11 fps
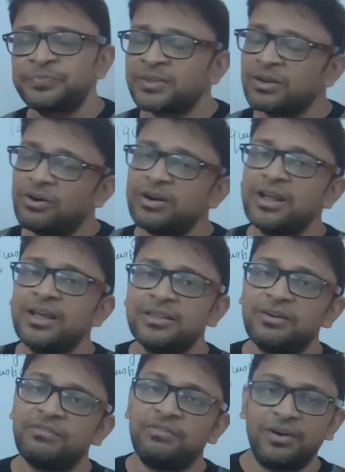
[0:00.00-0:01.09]
or
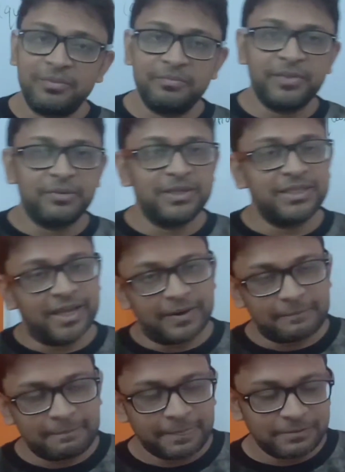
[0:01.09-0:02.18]
the verb may be there.
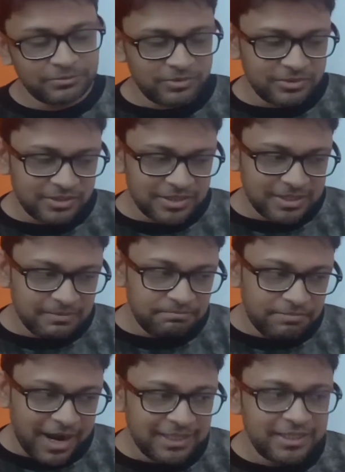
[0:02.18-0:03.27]
So
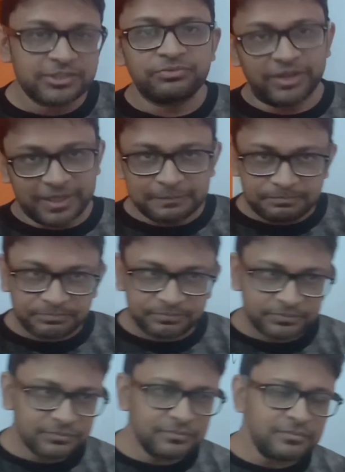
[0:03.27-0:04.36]
by this way,
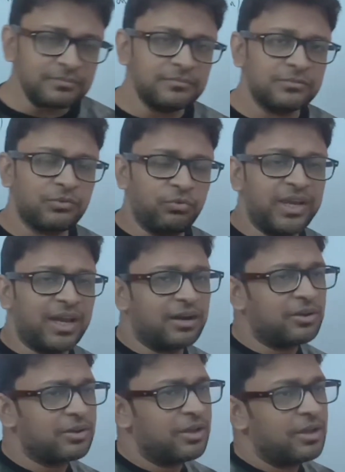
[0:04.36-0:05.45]
we are
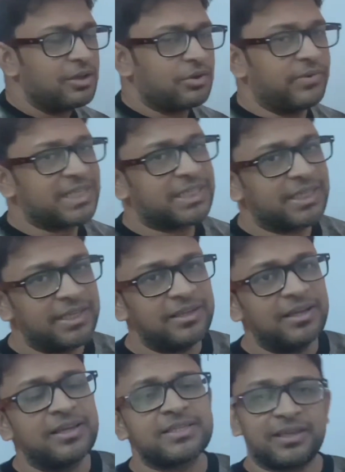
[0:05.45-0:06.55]
questioning
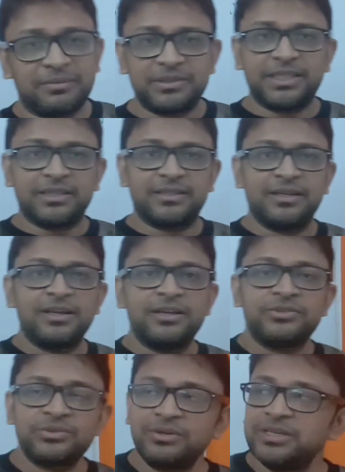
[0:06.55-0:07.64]
something.
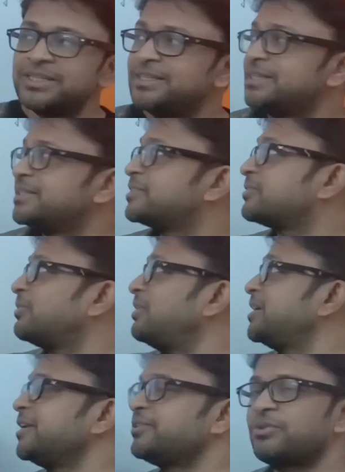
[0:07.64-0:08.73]
So this is called
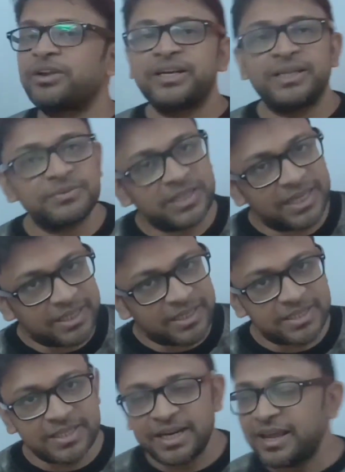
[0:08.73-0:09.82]
interrogative
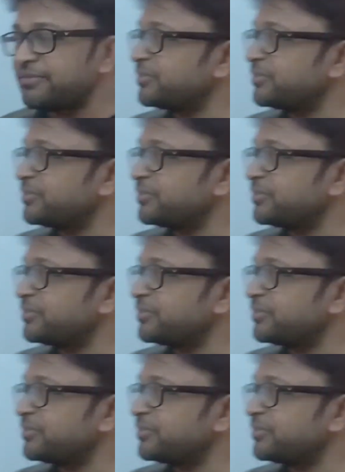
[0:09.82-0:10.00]
sentence. And after